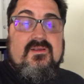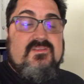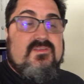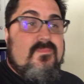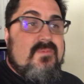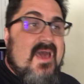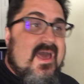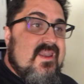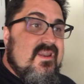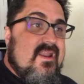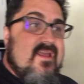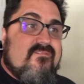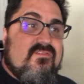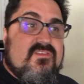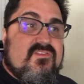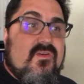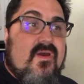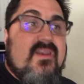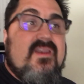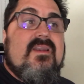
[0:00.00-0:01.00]
so but I didn't
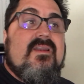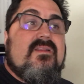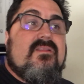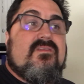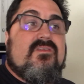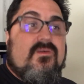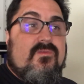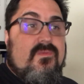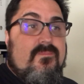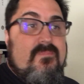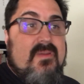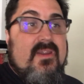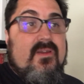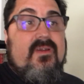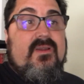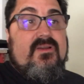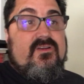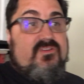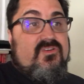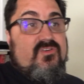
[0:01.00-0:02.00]
have, so the
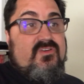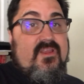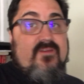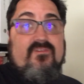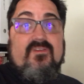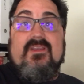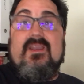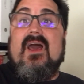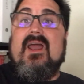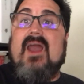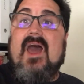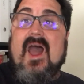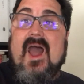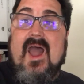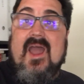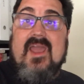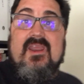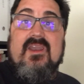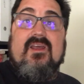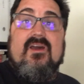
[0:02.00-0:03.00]
barriers are definitely not
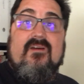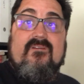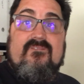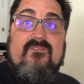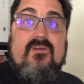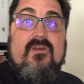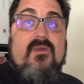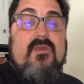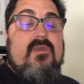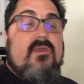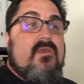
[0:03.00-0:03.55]
high enough